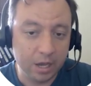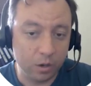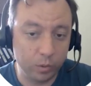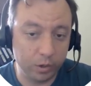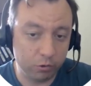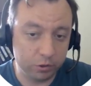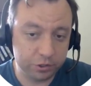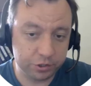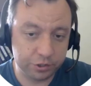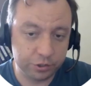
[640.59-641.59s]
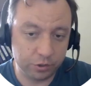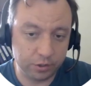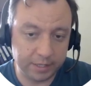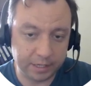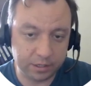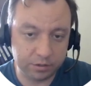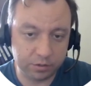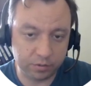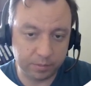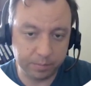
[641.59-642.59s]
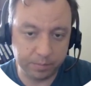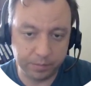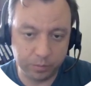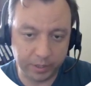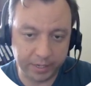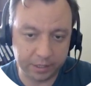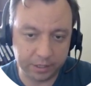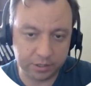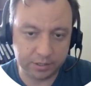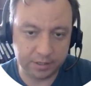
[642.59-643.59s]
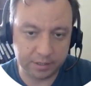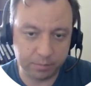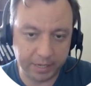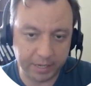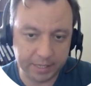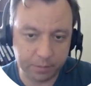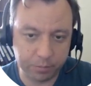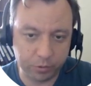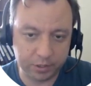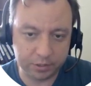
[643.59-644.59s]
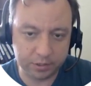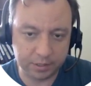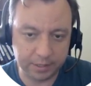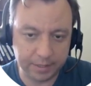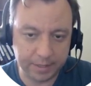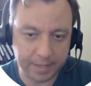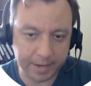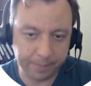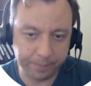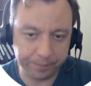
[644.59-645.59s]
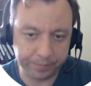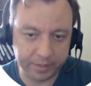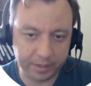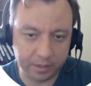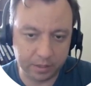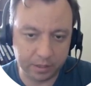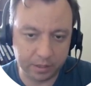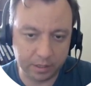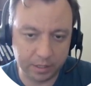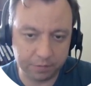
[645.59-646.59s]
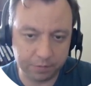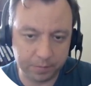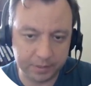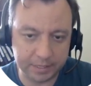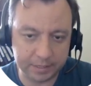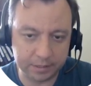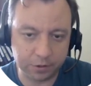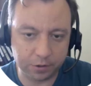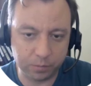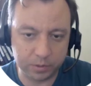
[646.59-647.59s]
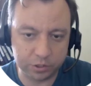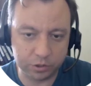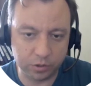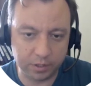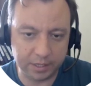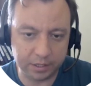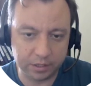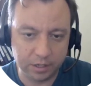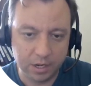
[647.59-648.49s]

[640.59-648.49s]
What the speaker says: We also saw that, we had just these black data points at the time, and from the sizing curve we saw that